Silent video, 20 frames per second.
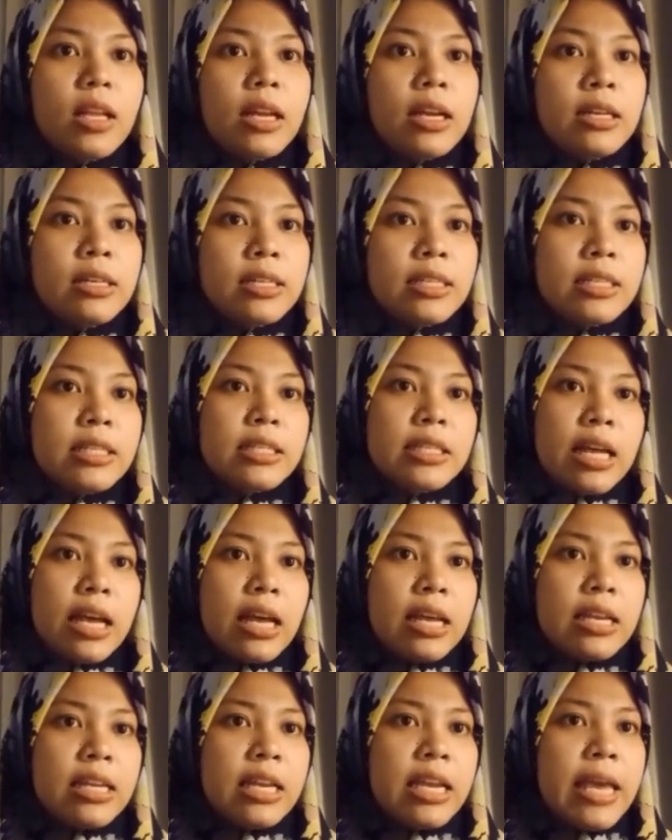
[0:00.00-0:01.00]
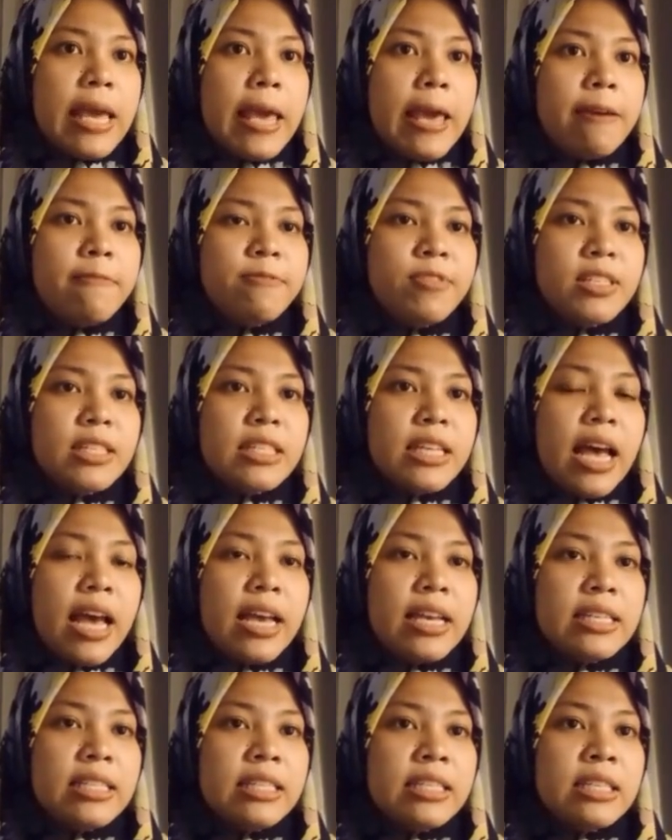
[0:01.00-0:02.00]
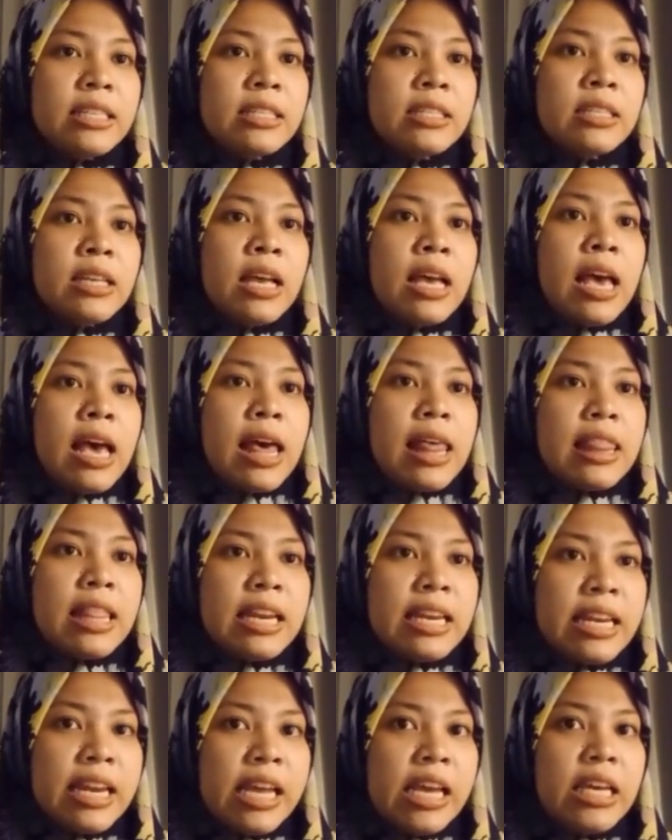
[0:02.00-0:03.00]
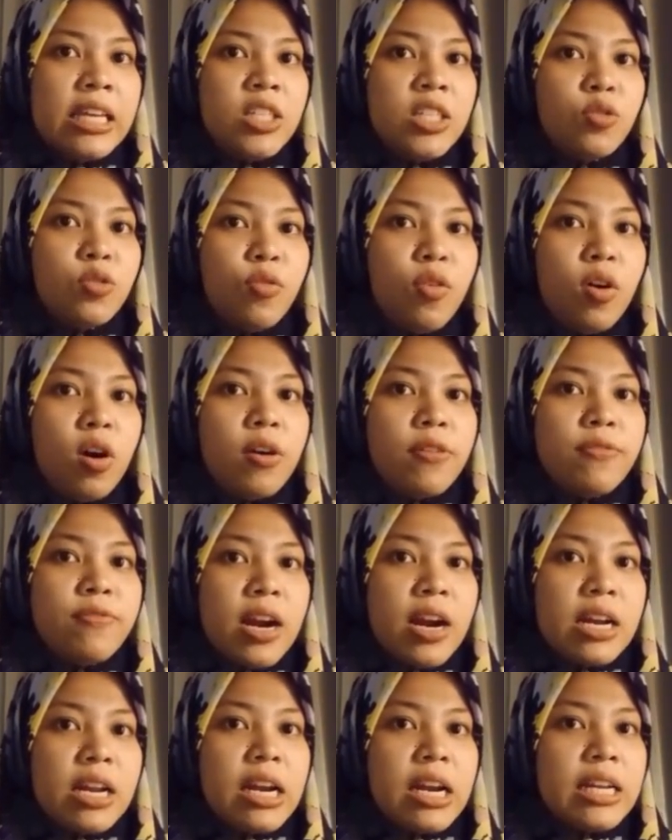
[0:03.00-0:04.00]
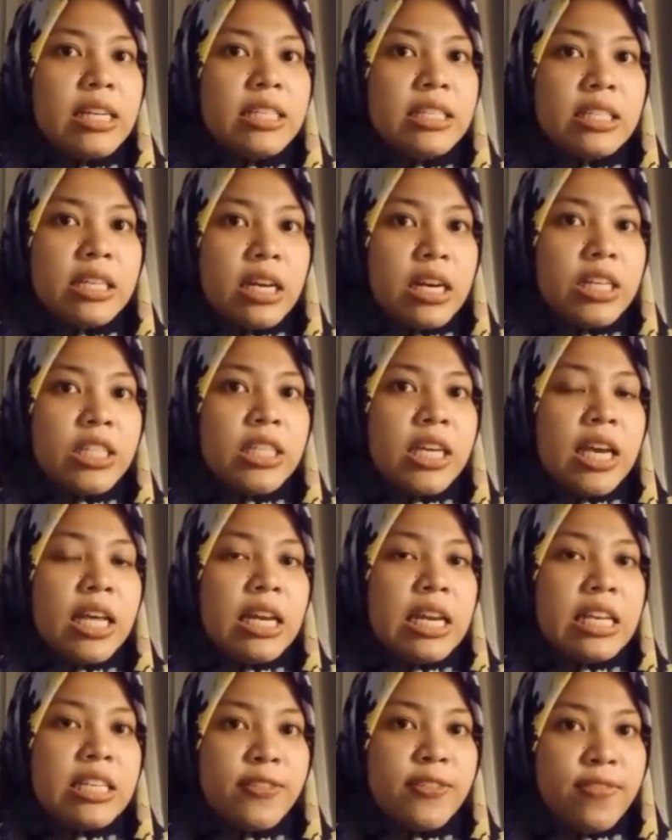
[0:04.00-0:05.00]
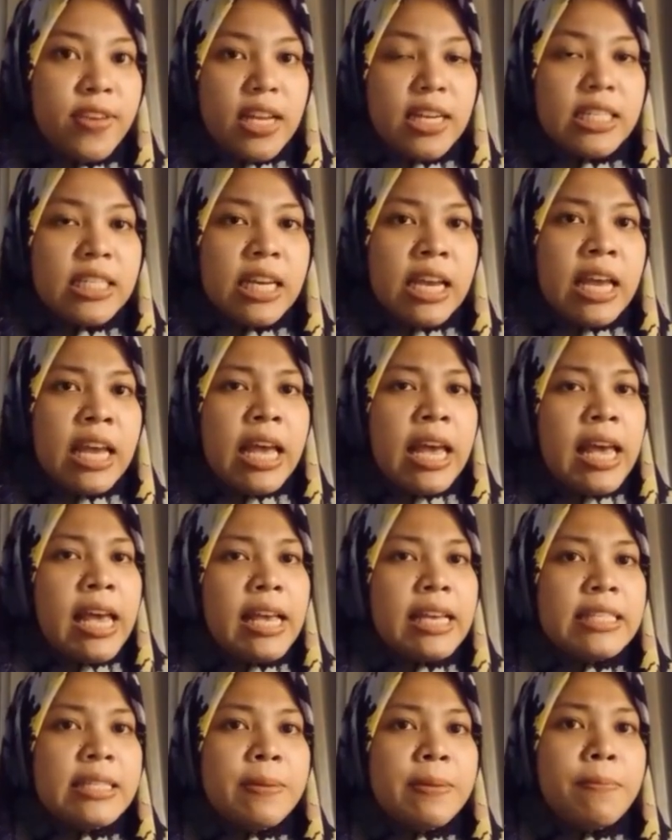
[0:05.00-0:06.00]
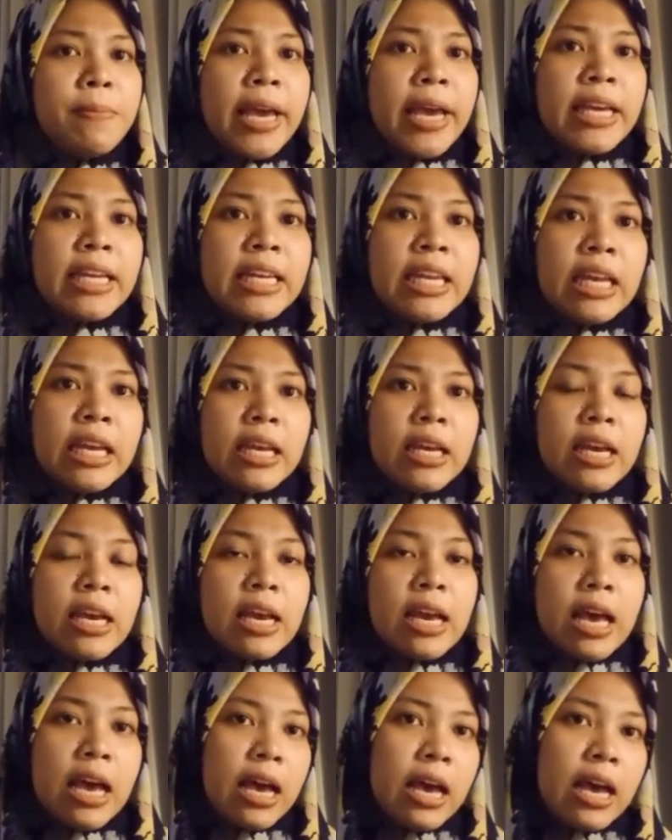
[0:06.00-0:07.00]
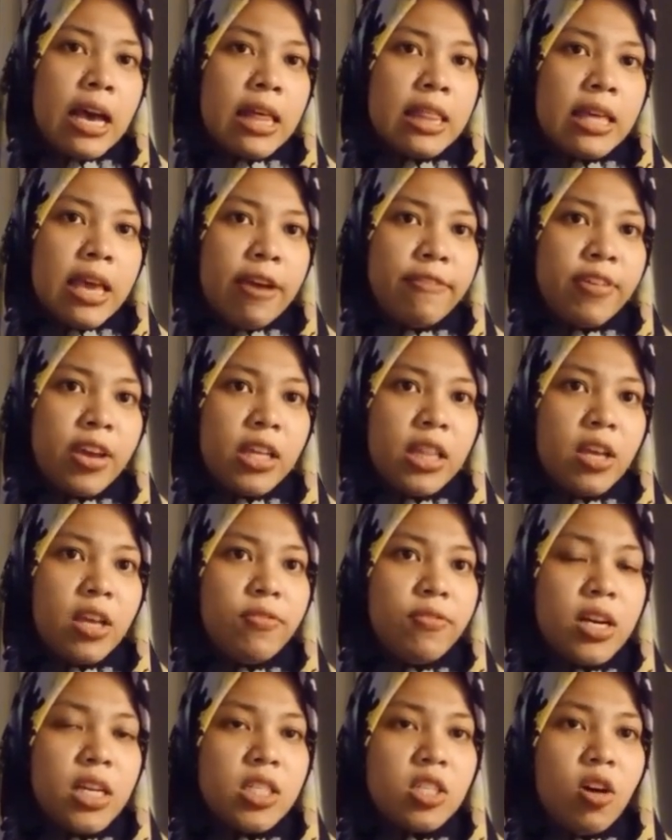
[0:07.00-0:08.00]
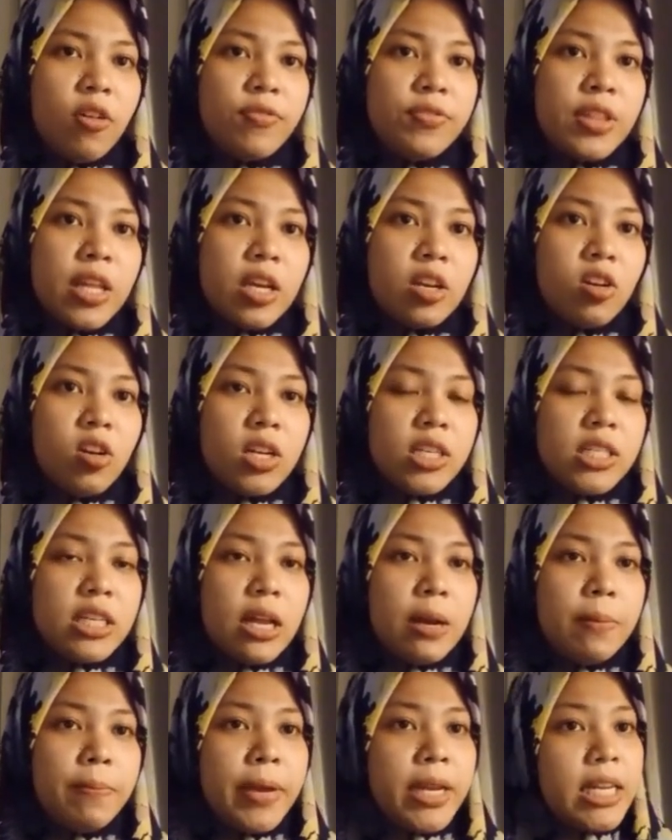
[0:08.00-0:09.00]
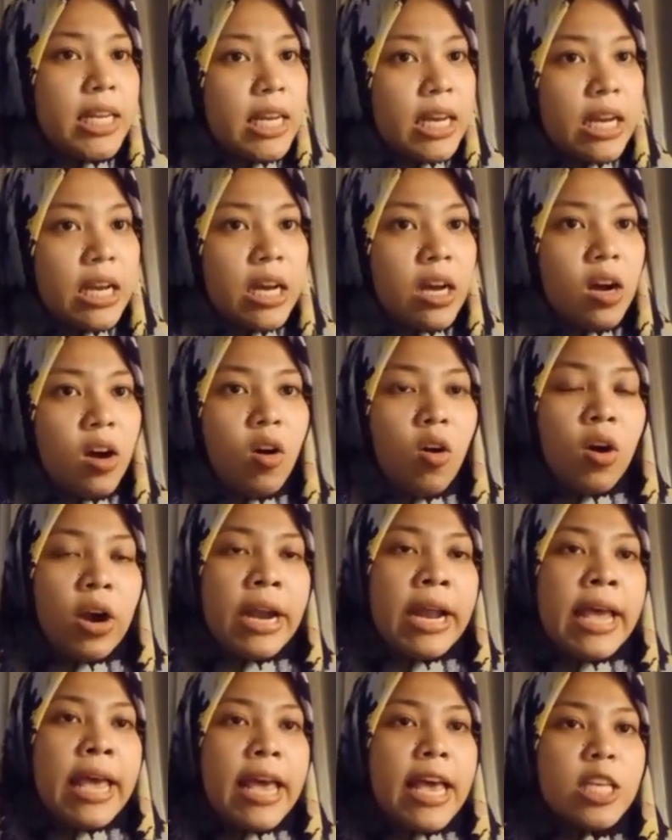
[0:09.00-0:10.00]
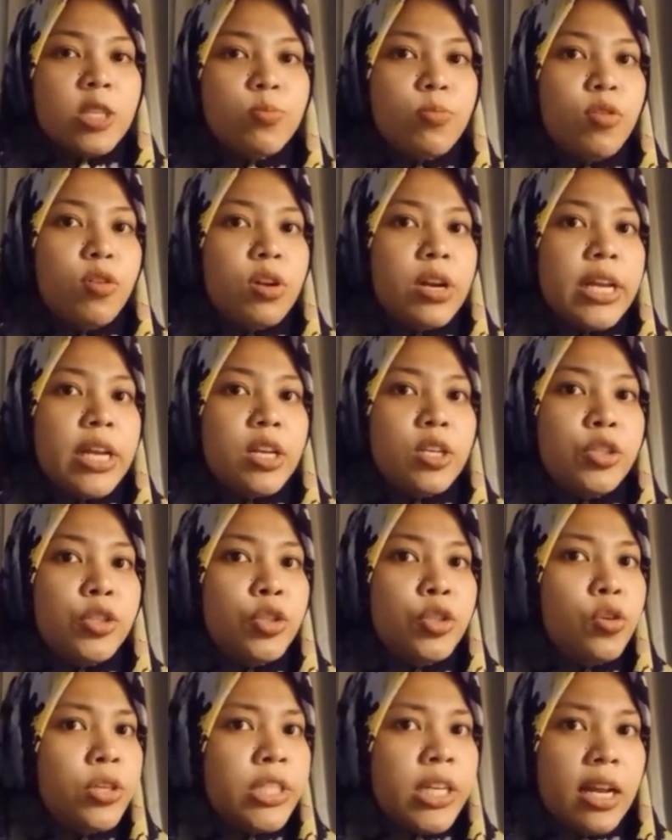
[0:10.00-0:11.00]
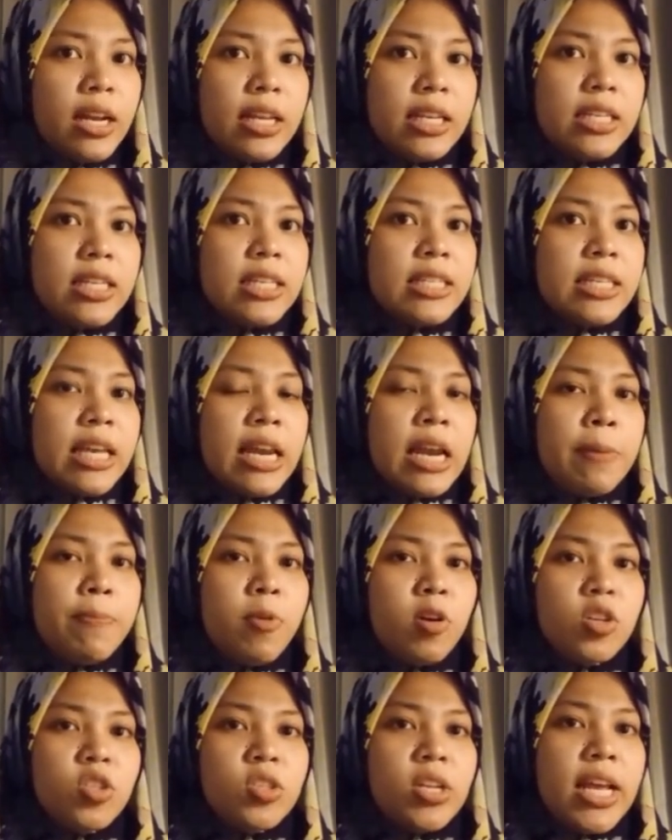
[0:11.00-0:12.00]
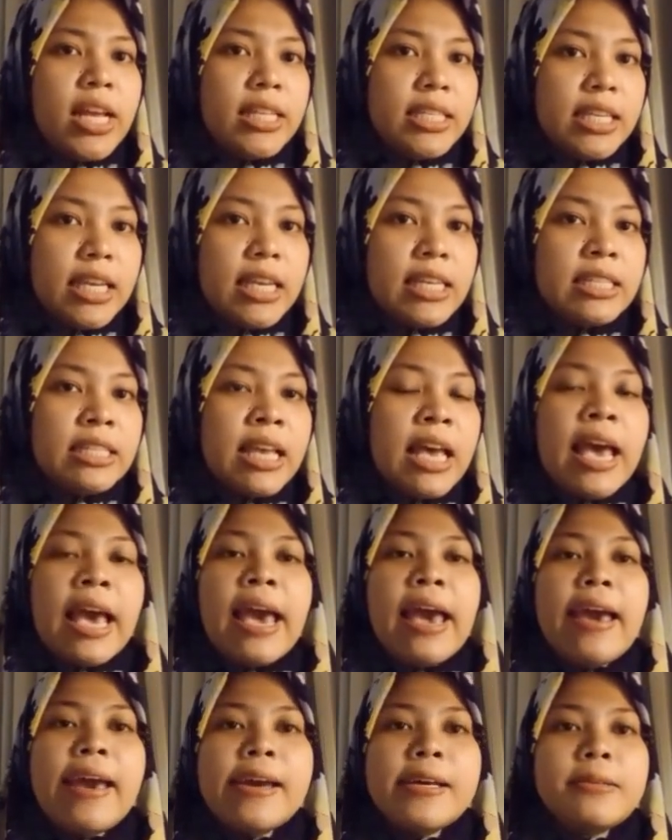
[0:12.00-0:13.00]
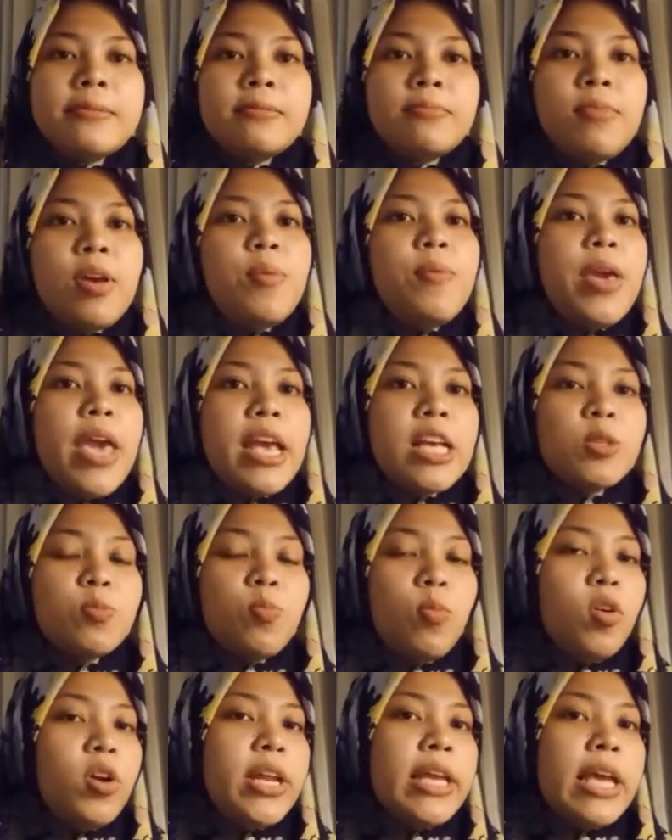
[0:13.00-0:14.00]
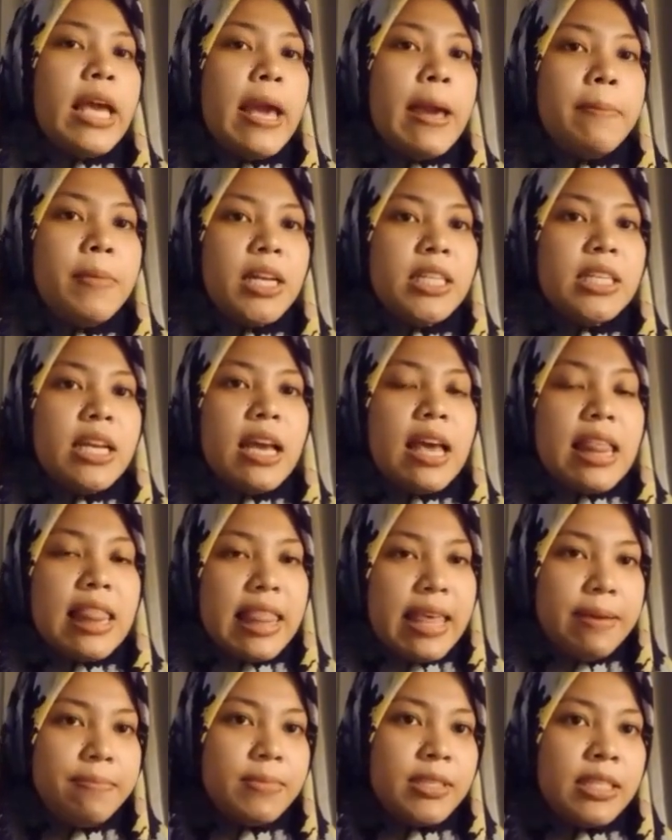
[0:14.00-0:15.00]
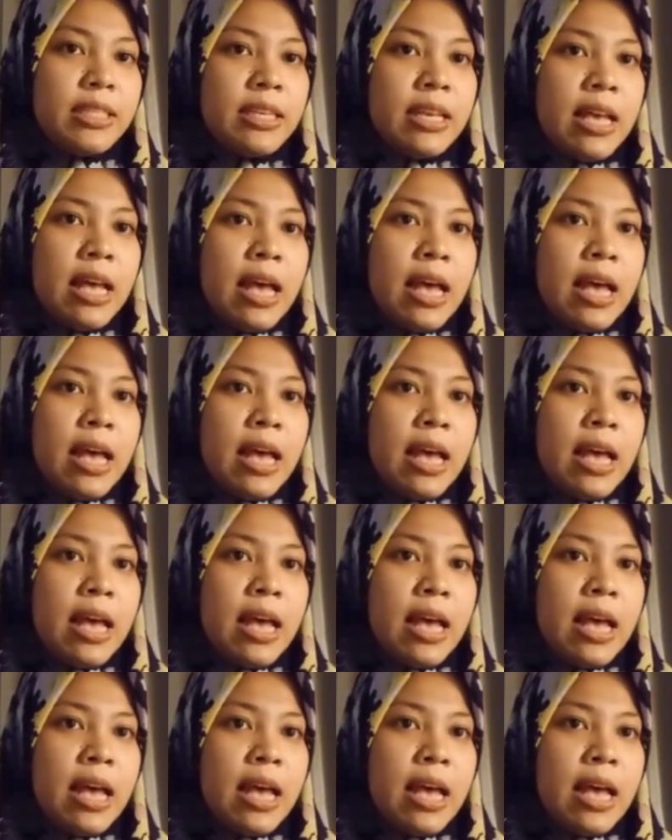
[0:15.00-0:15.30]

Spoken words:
The study emphasizes the need for further research in this field, examining the effectiveness of technological media or exploring new challenges and opportunities, and maybe exploring emerging themes.